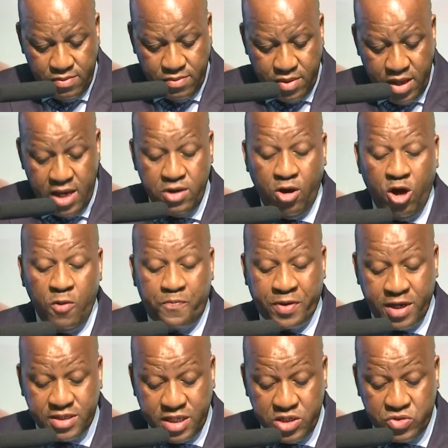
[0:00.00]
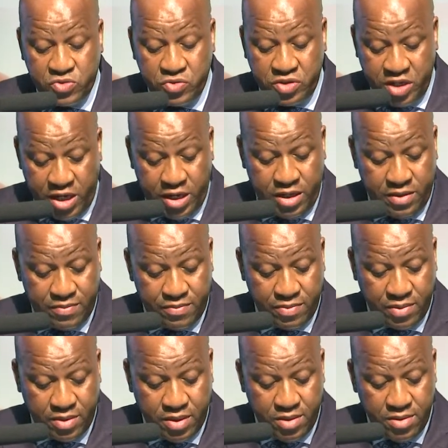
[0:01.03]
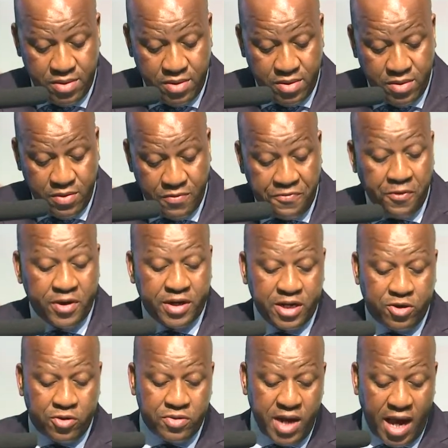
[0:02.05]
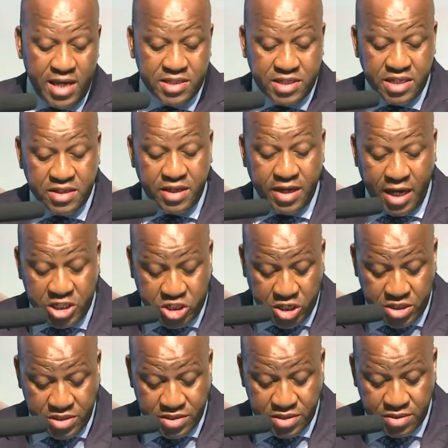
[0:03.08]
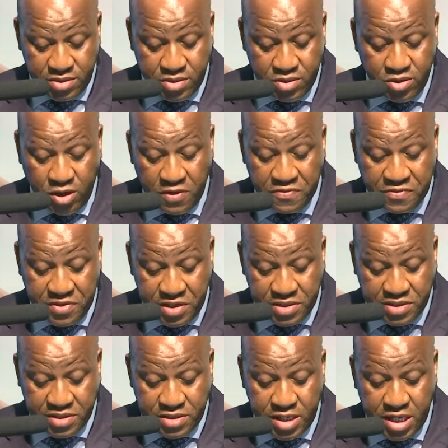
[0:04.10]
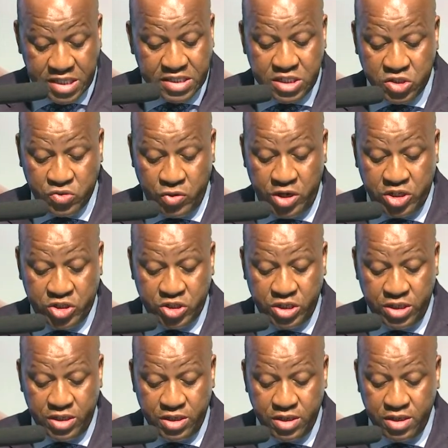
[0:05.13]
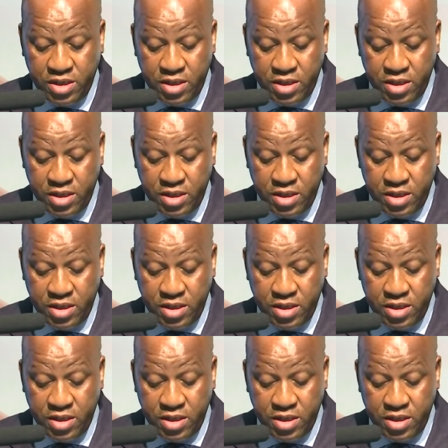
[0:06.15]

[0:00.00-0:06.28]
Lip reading: and all present today for recognizing the agents of this situation